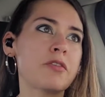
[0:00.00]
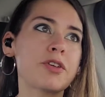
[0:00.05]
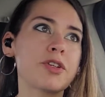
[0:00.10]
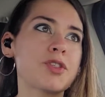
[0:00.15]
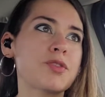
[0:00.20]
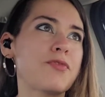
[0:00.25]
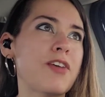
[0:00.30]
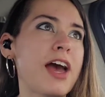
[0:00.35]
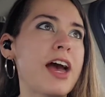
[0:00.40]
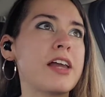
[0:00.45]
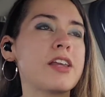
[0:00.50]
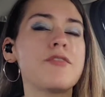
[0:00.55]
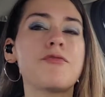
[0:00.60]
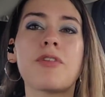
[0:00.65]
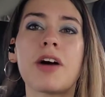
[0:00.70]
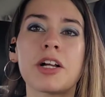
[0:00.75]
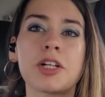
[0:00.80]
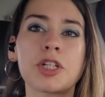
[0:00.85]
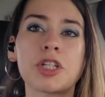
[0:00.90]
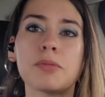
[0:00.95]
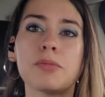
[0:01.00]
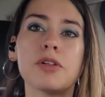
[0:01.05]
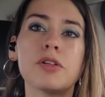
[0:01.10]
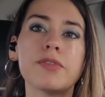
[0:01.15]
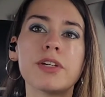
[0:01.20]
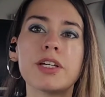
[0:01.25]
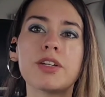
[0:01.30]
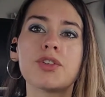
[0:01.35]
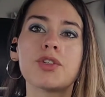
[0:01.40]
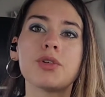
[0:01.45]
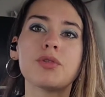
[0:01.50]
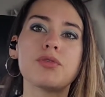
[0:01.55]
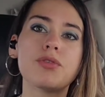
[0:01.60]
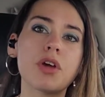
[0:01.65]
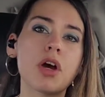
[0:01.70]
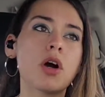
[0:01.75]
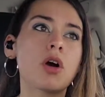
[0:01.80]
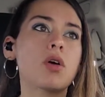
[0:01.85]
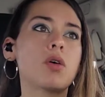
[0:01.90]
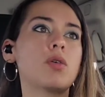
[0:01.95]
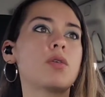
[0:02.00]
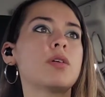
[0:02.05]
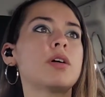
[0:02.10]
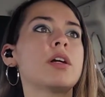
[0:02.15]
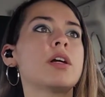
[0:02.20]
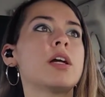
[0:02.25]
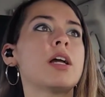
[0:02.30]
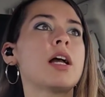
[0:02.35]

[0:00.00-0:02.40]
Wars fan, you've watched the movies, you know